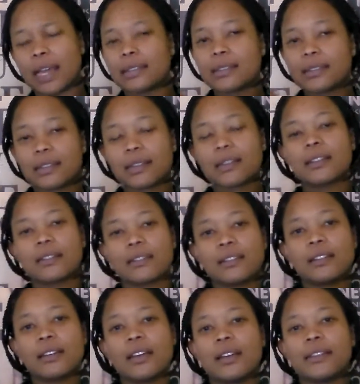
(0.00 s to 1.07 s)
Now
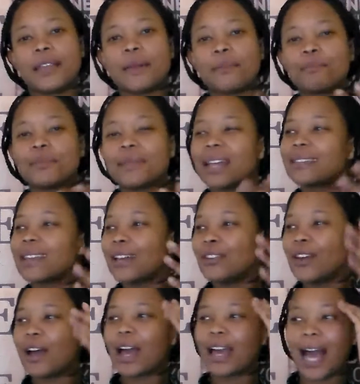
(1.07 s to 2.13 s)
that
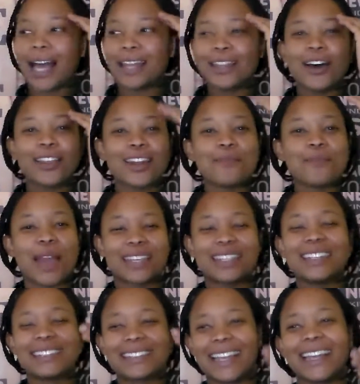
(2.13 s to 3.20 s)
I'm
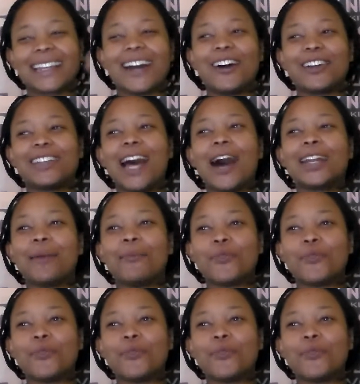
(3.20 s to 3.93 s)
actually saying it out loud,